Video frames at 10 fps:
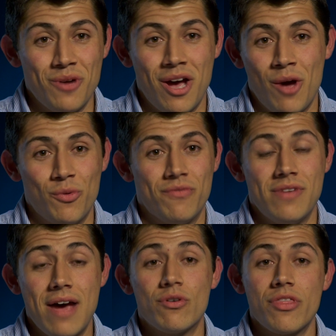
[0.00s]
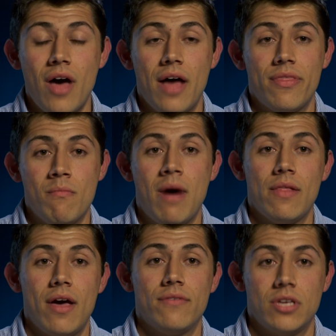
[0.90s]
I would have never thought that my
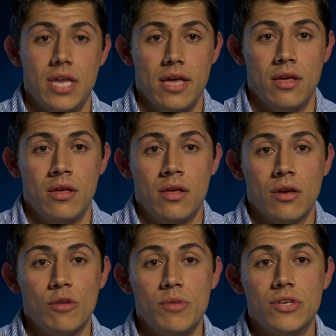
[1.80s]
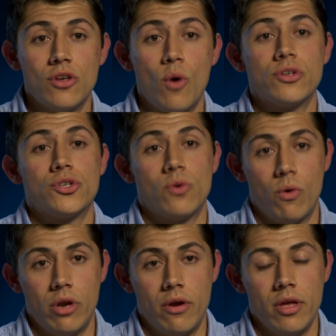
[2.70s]
life today could be so
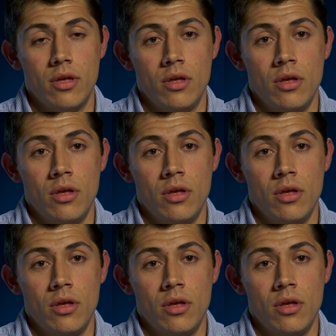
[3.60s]
extraordinary.